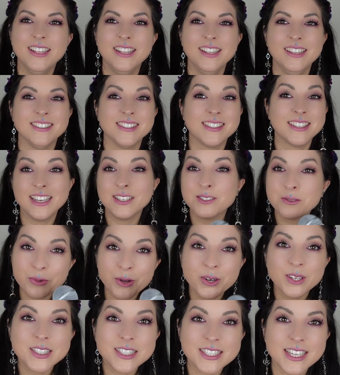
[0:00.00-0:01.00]
is
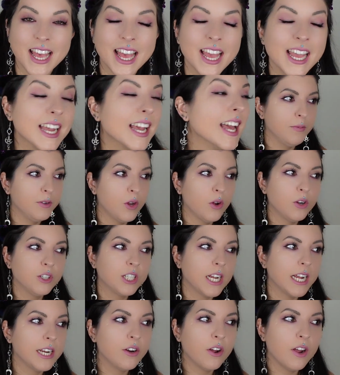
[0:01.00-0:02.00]
what it's saying. No
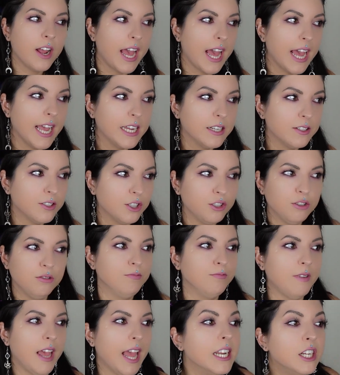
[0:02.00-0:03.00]
shade, no hate to
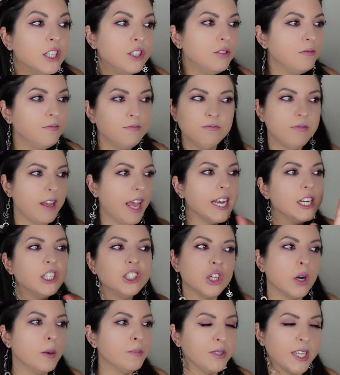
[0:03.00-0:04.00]
any any
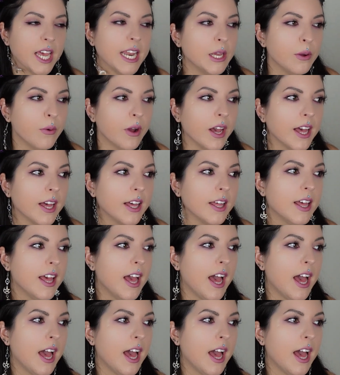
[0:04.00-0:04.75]
shops anywhere.